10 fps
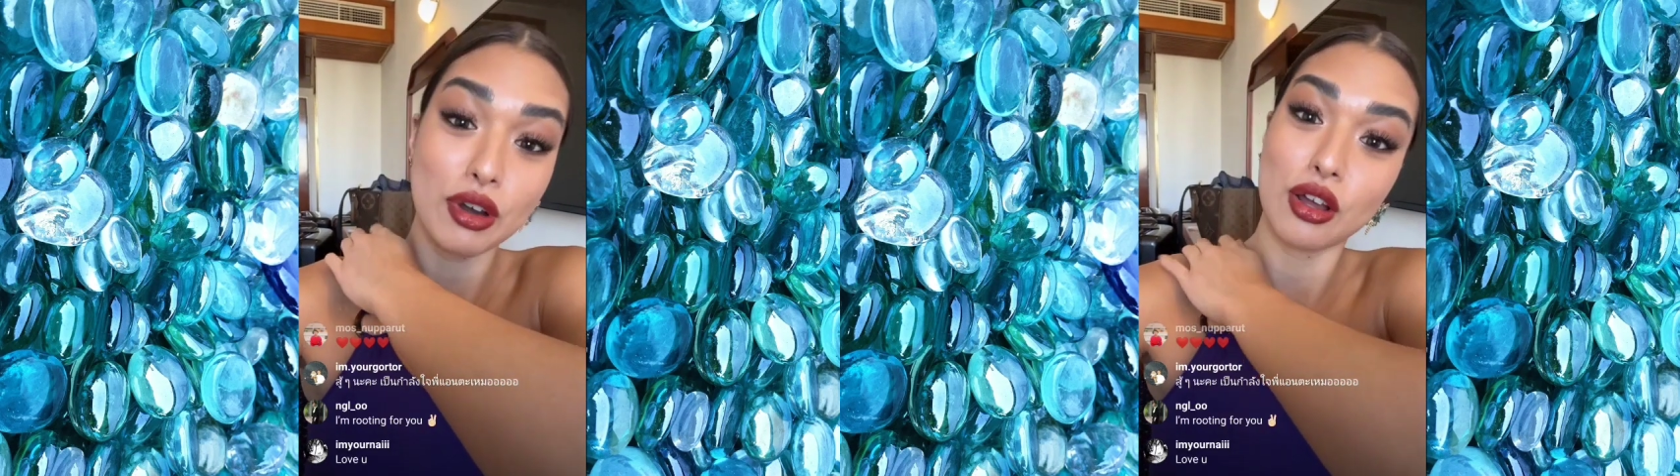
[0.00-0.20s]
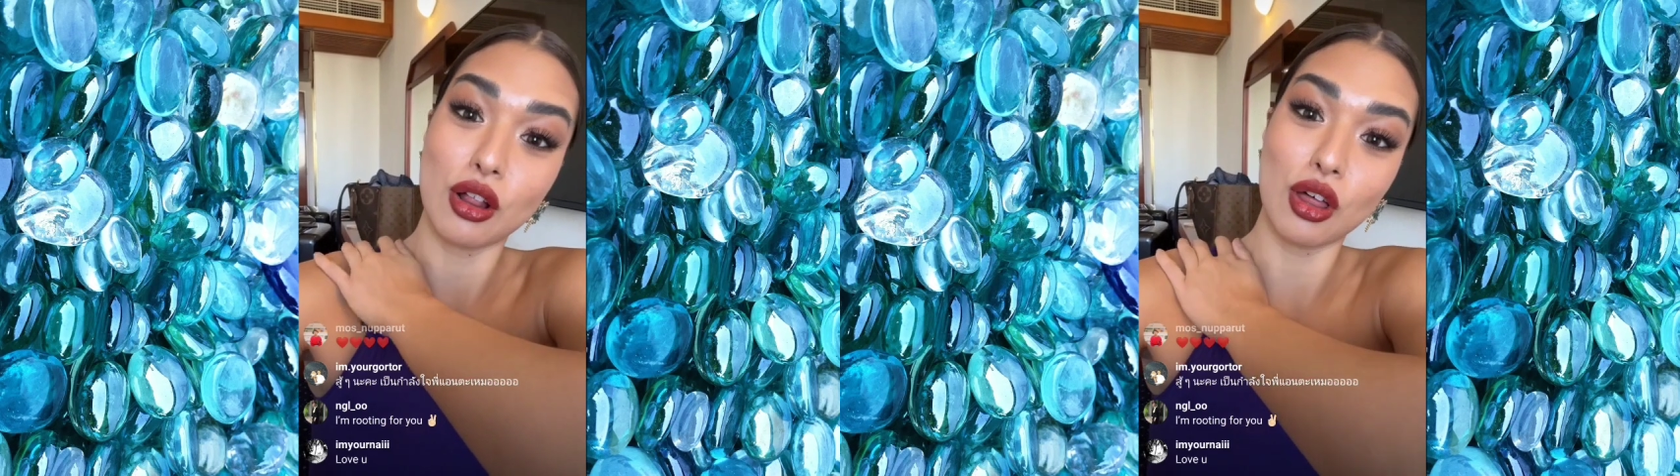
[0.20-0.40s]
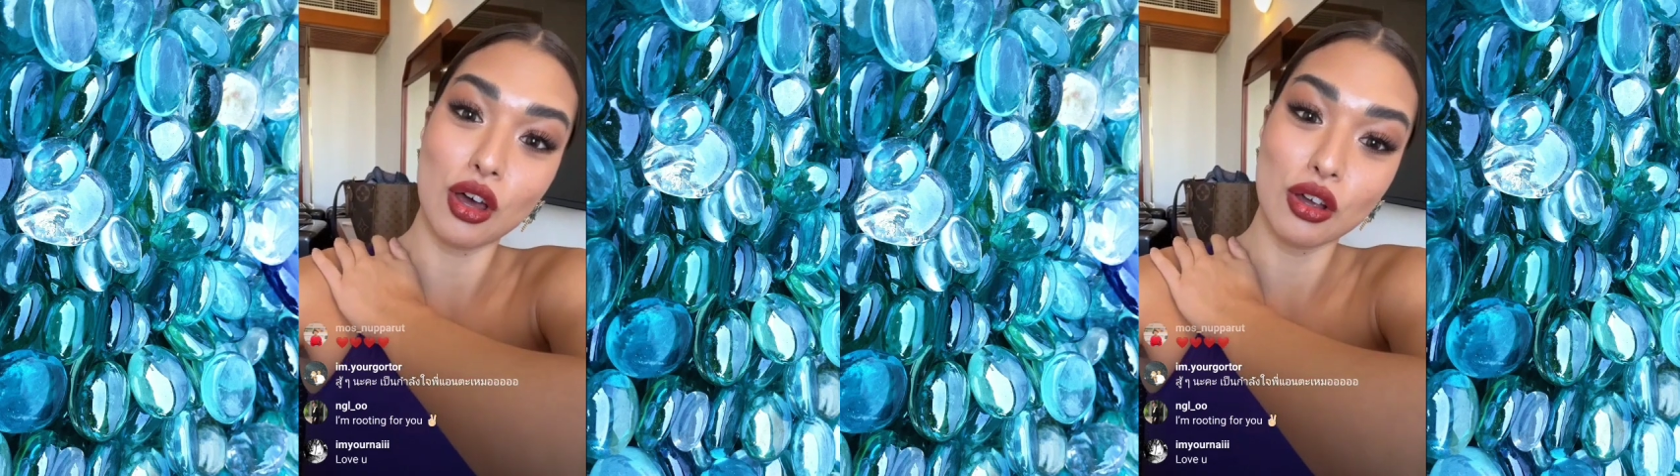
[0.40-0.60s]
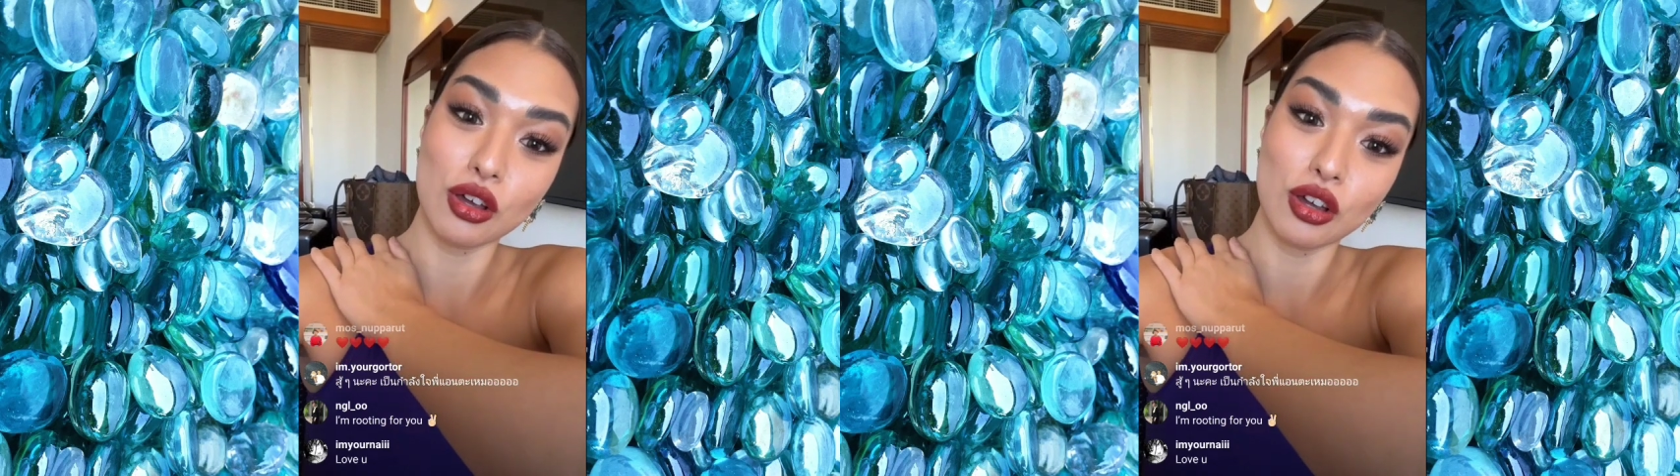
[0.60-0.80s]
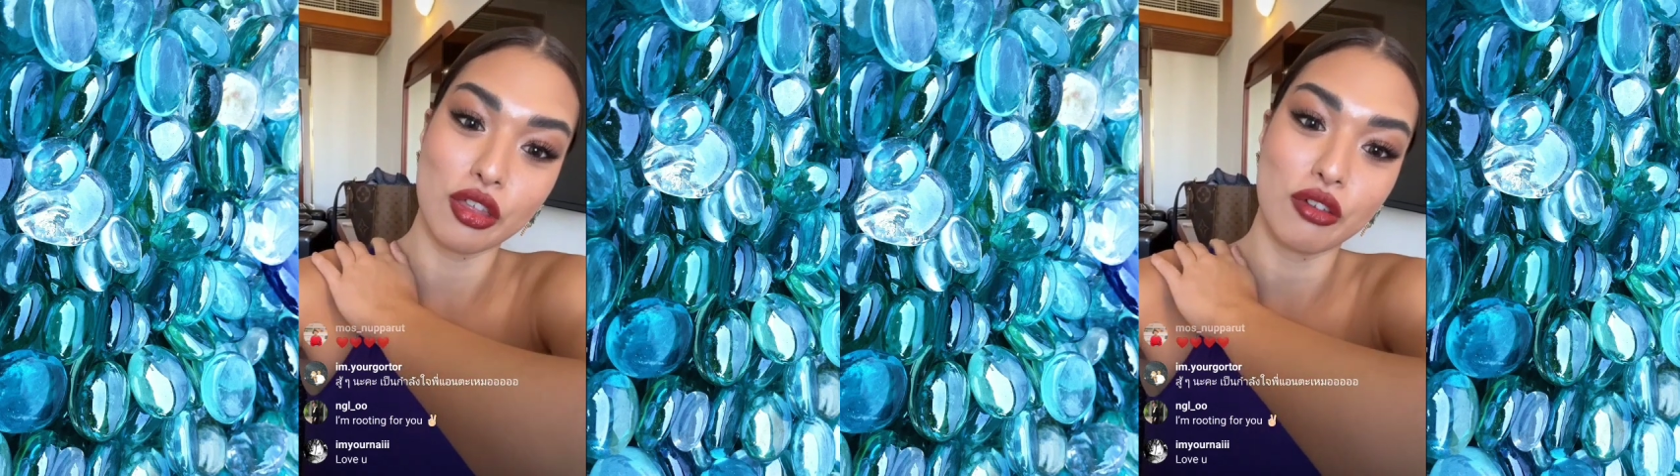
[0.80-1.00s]
o'clock?
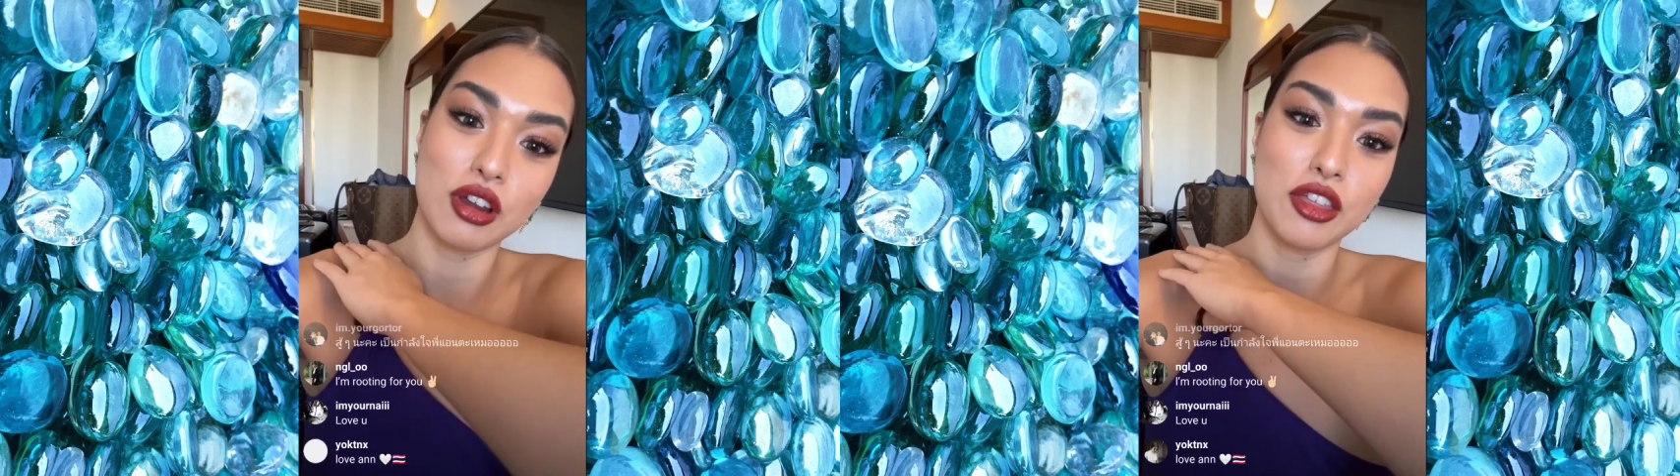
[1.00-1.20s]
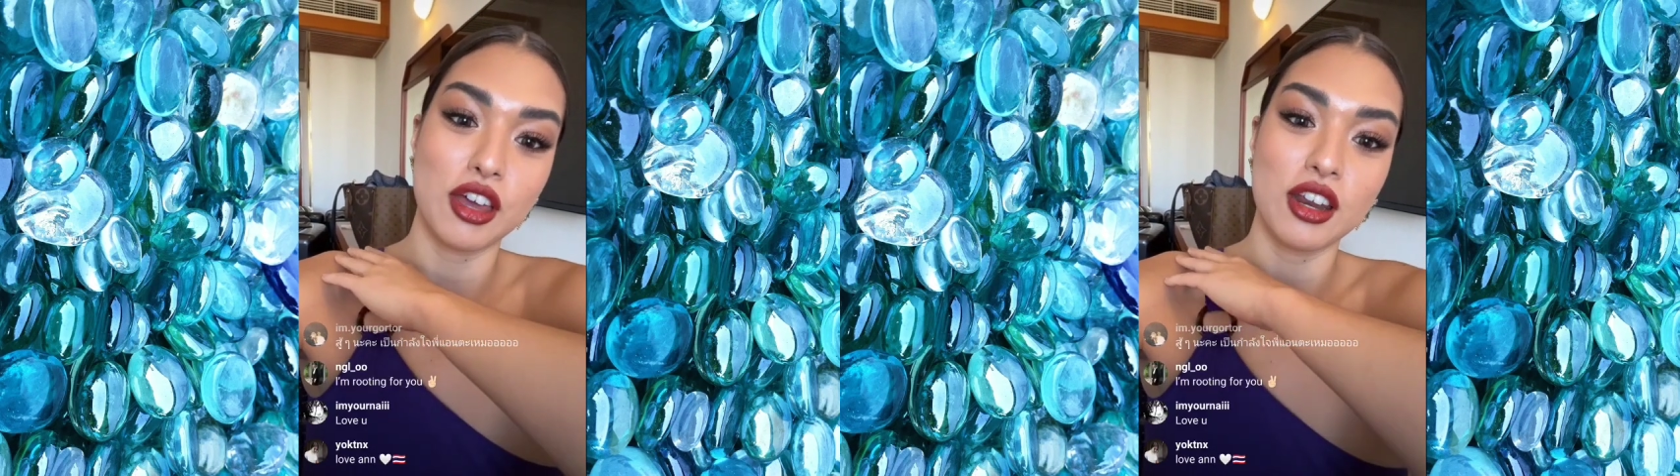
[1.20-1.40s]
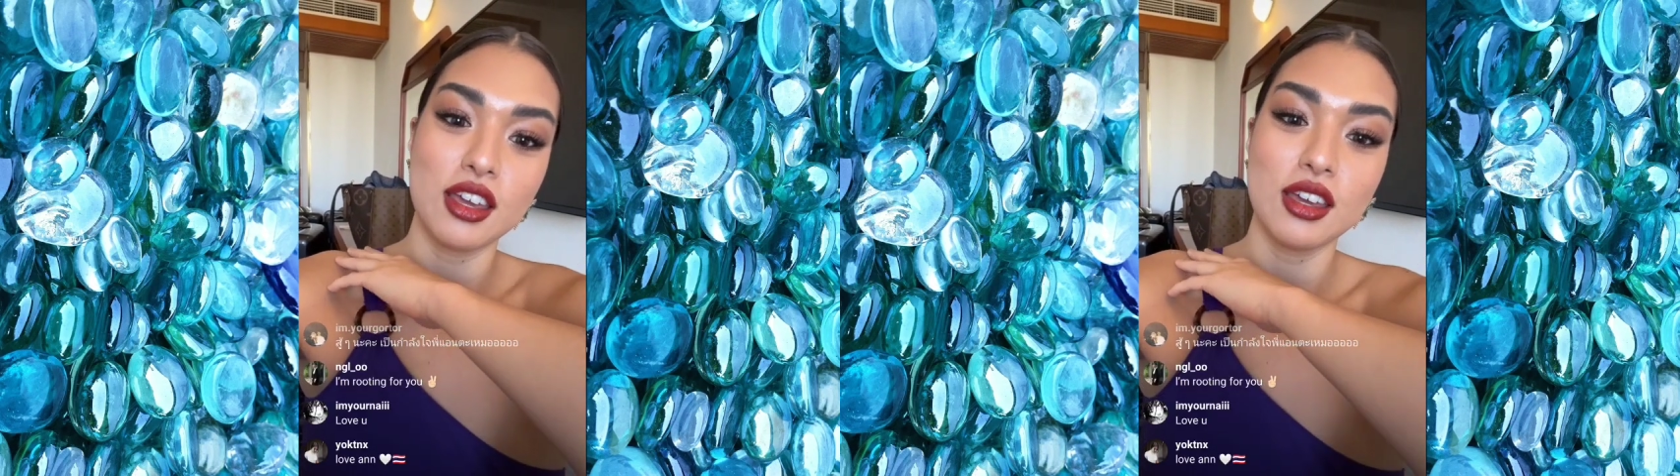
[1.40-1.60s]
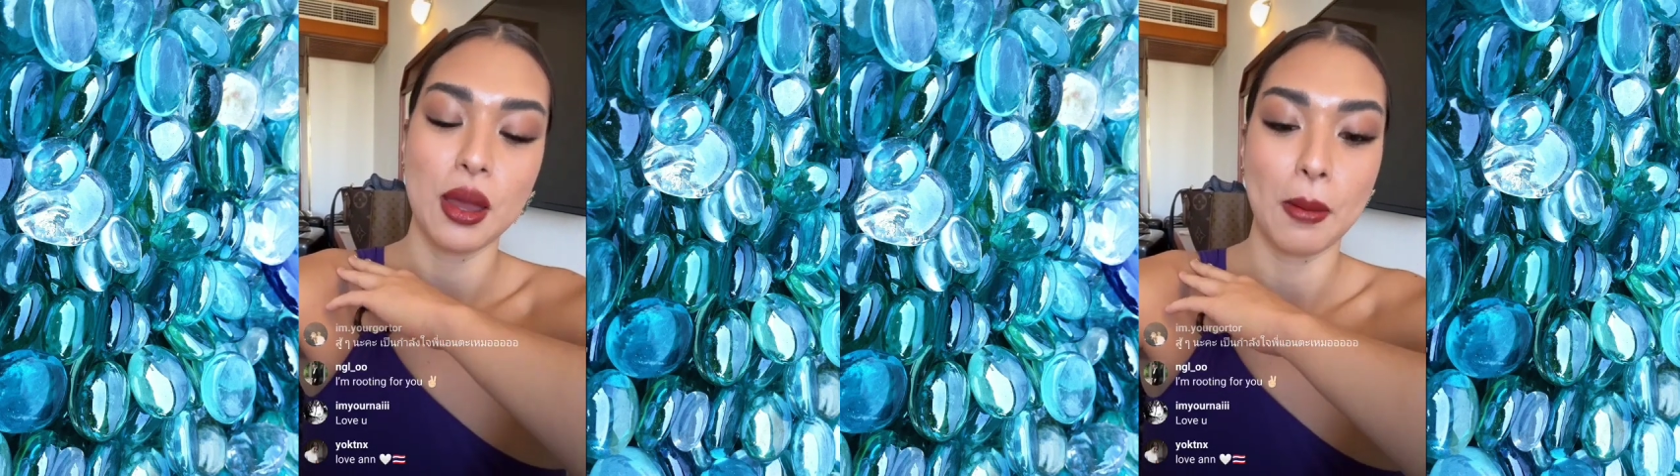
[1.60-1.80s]
3:30?